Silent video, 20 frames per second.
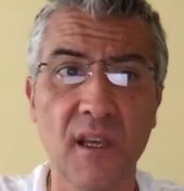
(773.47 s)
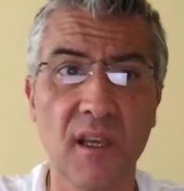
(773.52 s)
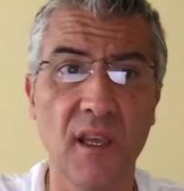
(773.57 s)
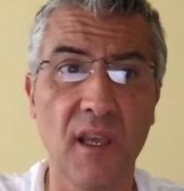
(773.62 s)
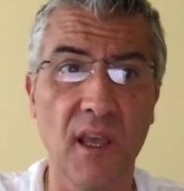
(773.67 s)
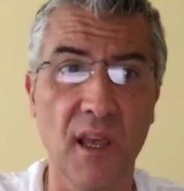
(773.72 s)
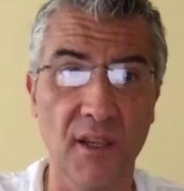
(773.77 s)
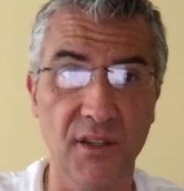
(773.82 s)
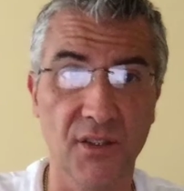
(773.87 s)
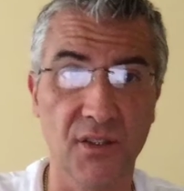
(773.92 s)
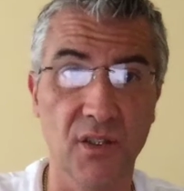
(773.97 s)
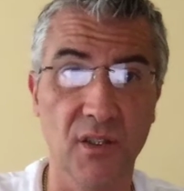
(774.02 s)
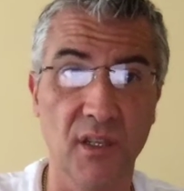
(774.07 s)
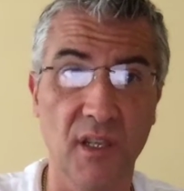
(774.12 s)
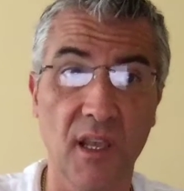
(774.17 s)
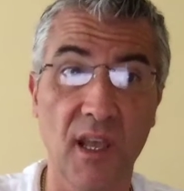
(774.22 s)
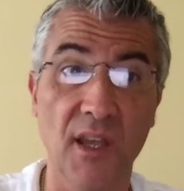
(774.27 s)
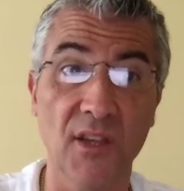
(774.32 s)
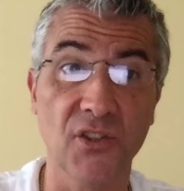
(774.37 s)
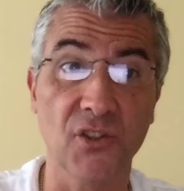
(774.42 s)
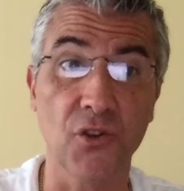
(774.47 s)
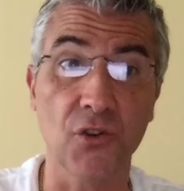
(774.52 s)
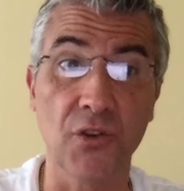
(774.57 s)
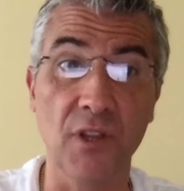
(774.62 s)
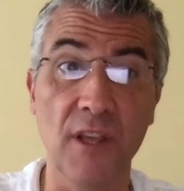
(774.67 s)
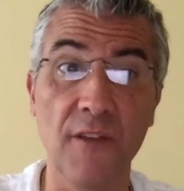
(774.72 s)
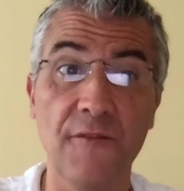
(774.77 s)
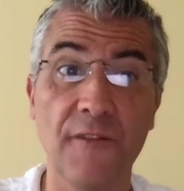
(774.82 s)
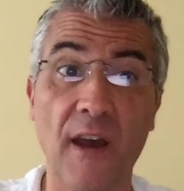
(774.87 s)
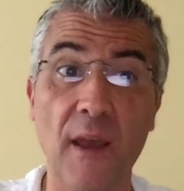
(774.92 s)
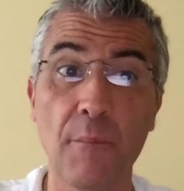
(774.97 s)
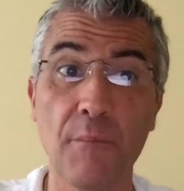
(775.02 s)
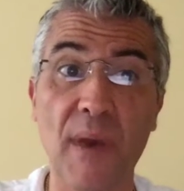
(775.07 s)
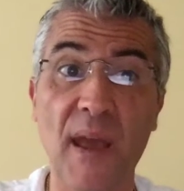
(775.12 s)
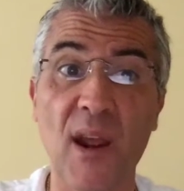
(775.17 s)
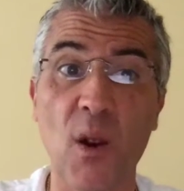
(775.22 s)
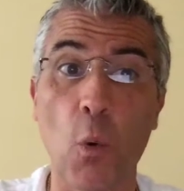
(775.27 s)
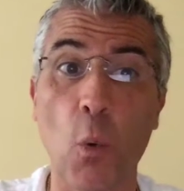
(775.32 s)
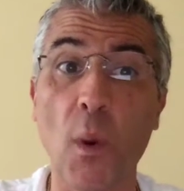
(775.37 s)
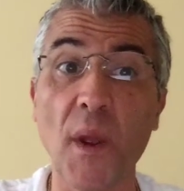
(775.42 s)
He answered, if I
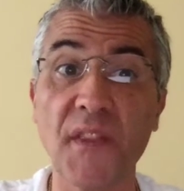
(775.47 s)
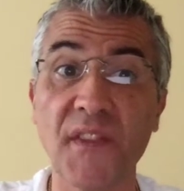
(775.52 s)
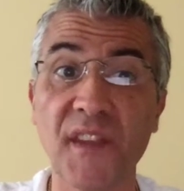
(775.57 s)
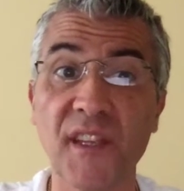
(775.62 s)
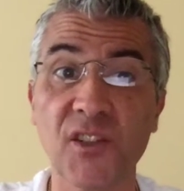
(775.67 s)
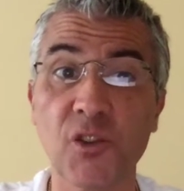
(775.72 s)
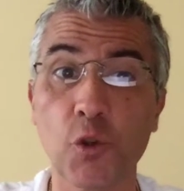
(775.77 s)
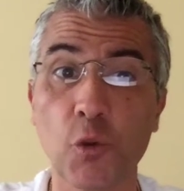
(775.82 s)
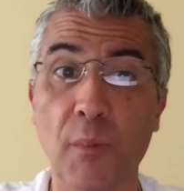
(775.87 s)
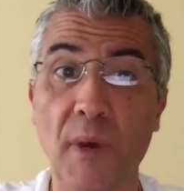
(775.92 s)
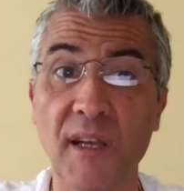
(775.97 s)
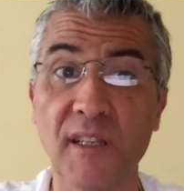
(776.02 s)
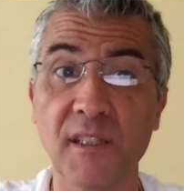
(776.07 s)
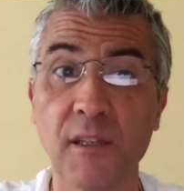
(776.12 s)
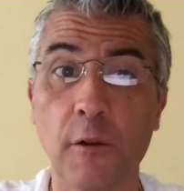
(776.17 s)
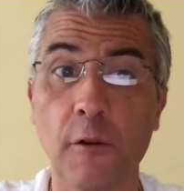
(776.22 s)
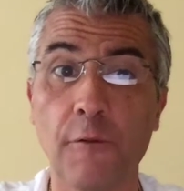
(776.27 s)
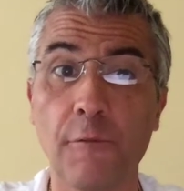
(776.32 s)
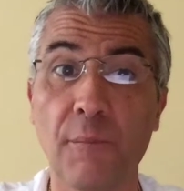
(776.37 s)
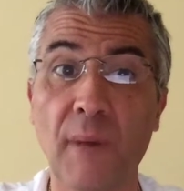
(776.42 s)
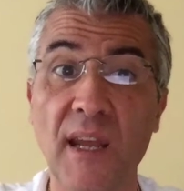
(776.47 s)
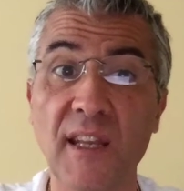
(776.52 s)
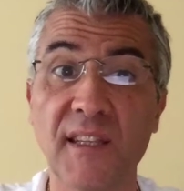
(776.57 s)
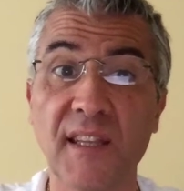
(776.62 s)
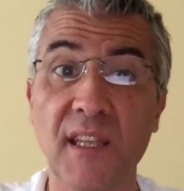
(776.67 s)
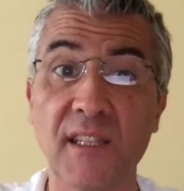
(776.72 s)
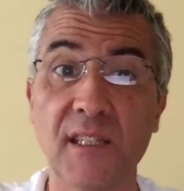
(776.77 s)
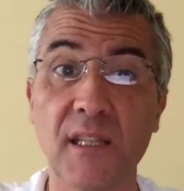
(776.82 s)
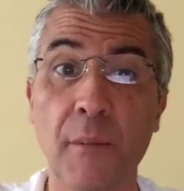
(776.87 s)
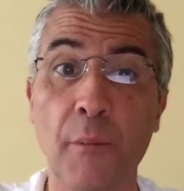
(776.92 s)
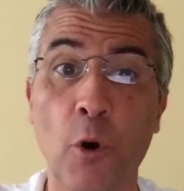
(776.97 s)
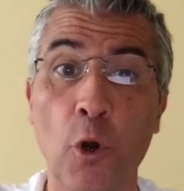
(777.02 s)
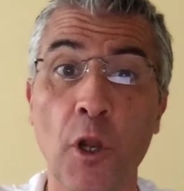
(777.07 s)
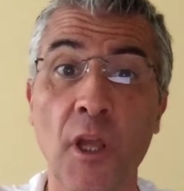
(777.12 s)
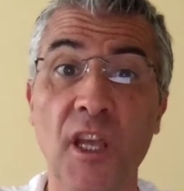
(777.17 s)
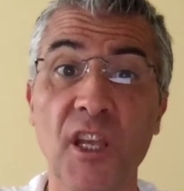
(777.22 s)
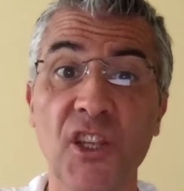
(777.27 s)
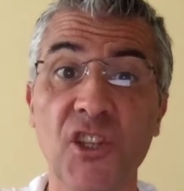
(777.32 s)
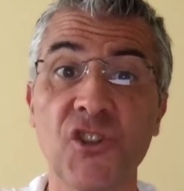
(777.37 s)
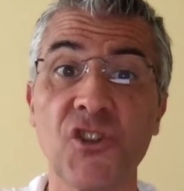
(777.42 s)
bear witness to myself, my testimony
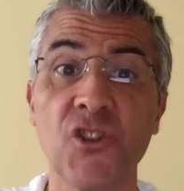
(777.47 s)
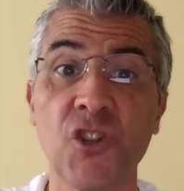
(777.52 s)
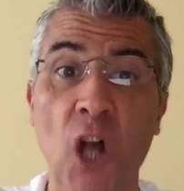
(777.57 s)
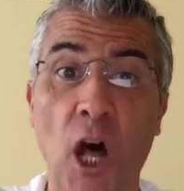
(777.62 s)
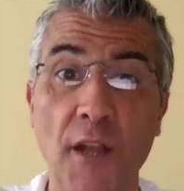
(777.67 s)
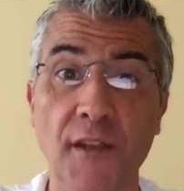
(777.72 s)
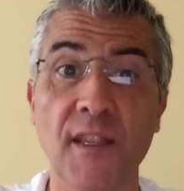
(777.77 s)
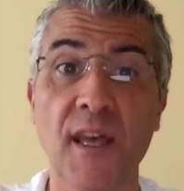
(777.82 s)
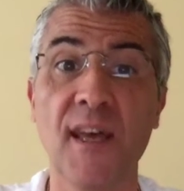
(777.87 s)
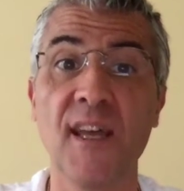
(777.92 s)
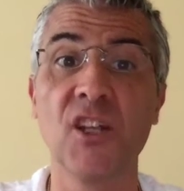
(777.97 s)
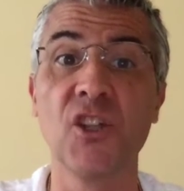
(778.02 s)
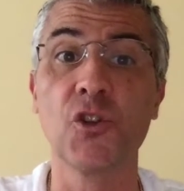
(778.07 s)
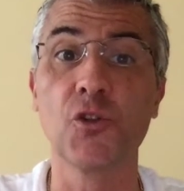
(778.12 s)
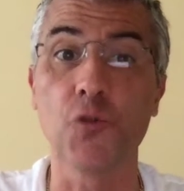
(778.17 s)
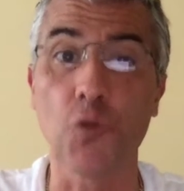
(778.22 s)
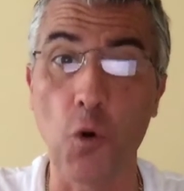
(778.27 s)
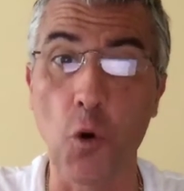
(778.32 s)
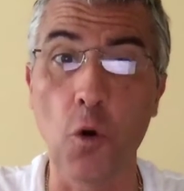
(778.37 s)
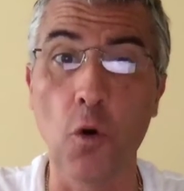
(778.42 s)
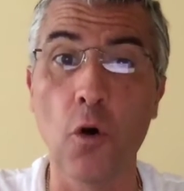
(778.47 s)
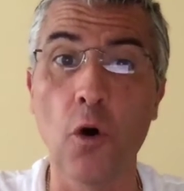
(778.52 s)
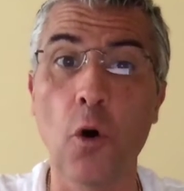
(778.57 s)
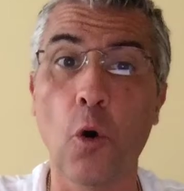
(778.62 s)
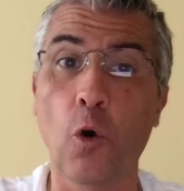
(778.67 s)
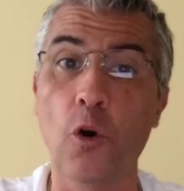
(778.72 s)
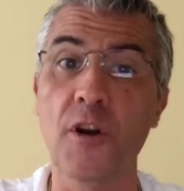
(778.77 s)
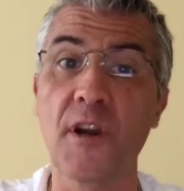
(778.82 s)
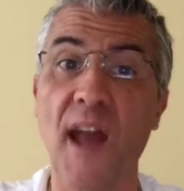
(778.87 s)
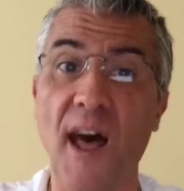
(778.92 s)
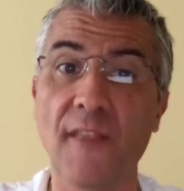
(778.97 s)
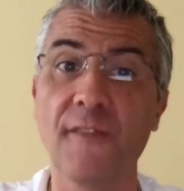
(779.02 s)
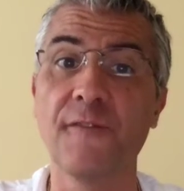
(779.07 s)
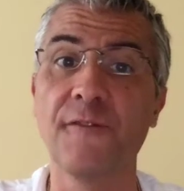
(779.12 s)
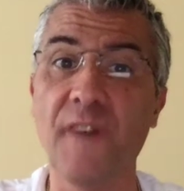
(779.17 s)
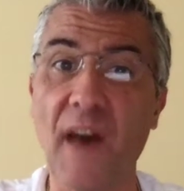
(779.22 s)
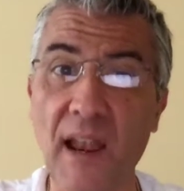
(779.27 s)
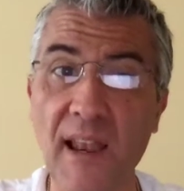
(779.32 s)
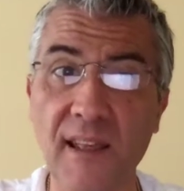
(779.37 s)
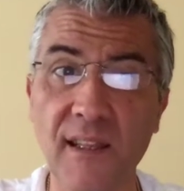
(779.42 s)
is not true or not
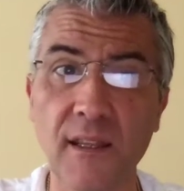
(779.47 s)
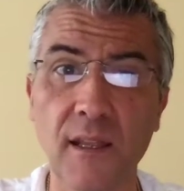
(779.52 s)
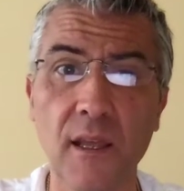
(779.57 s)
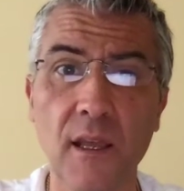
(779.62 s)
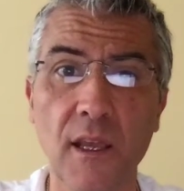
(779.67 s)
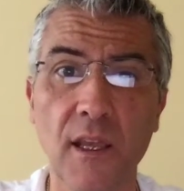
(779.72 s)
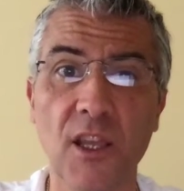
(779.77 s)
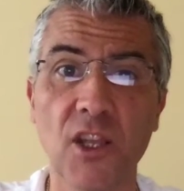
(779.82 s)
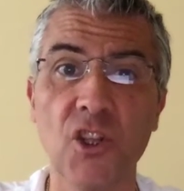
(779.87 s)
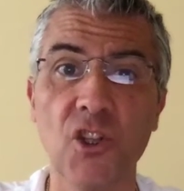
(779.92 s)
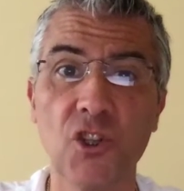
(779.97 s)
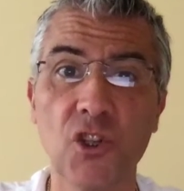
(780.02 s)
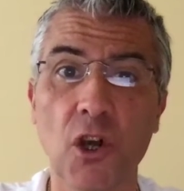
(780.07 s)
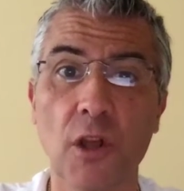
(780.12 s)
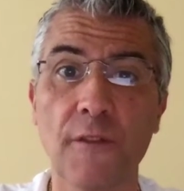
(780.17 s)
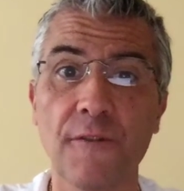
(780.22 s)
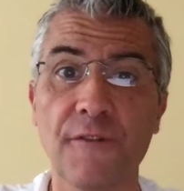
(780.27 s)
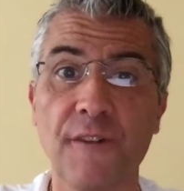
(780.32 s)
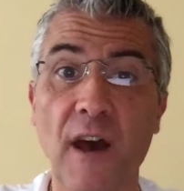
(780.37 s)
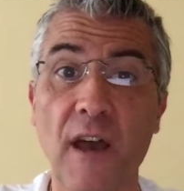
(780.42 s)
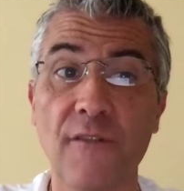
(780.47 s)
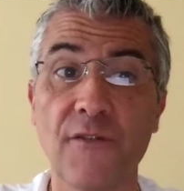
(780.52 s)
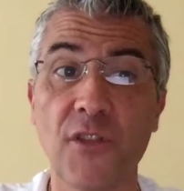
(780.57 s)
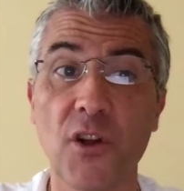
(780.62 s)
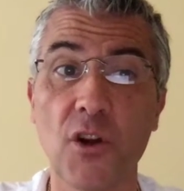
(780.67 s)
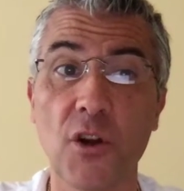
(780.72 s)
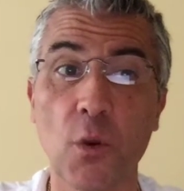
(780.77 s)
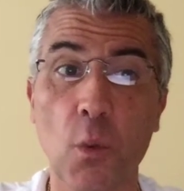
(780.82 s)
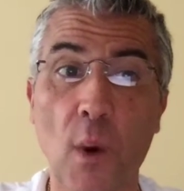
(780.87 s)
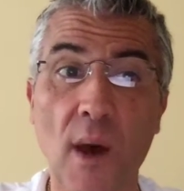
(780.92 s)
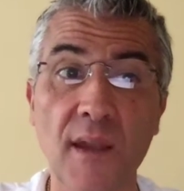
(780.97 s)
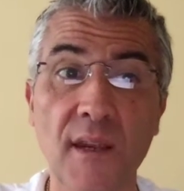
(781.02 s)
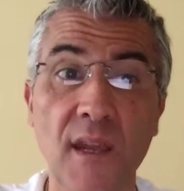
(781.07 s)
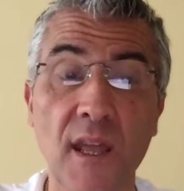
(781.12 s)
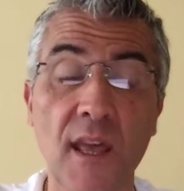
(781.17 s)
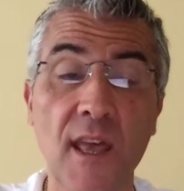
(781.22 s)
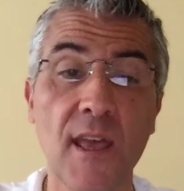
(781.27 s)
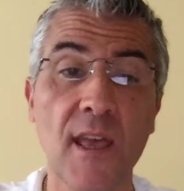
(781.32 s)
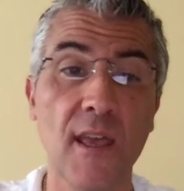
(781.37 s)
valid, in John 5:31.